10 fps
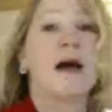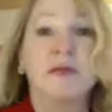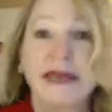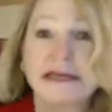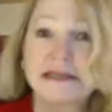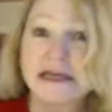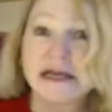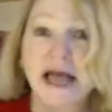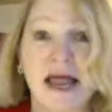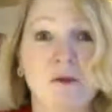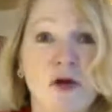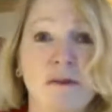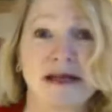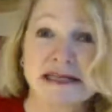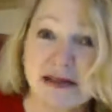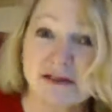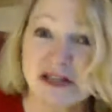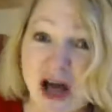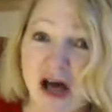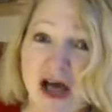I'm lazy and I'm all about saving
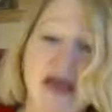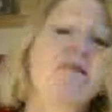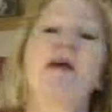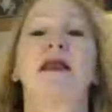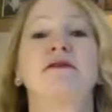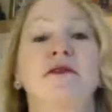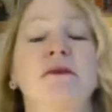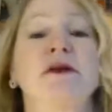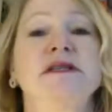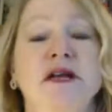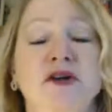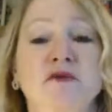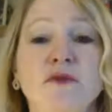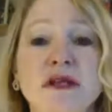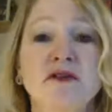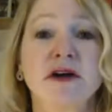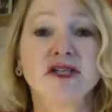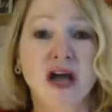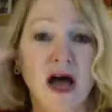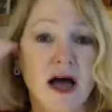time, and if someone's done a really
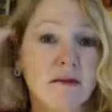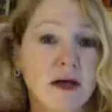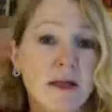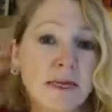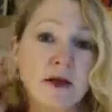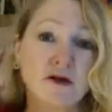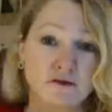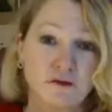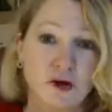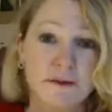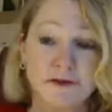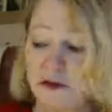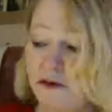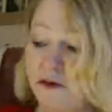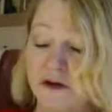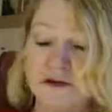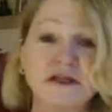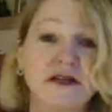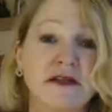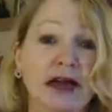great job, props and kudos
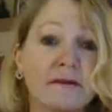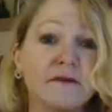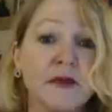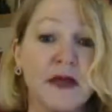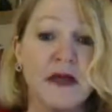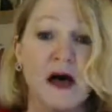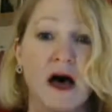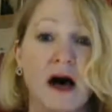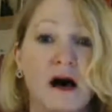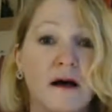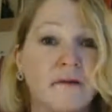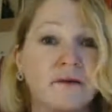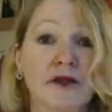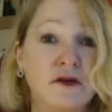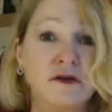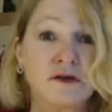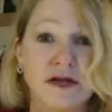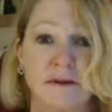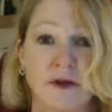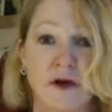to them. Use
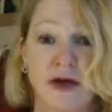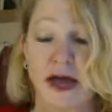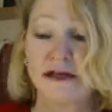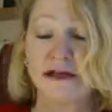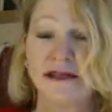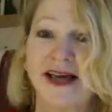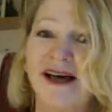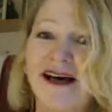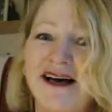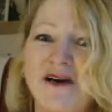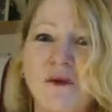them. Okay, I did that.